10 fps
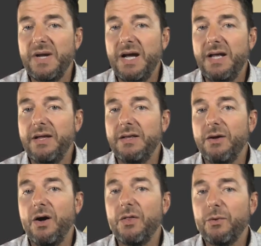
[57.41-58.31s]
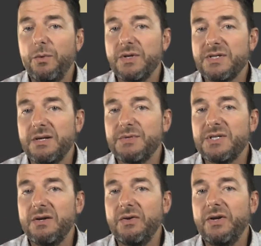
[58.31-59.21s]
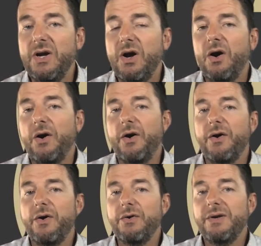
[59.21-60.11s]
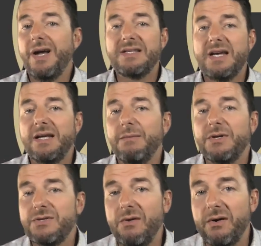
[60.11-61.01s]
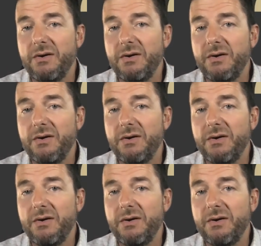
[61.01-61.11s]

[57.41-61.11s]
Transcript: And then the other ones that I'm selling are not taking much longer.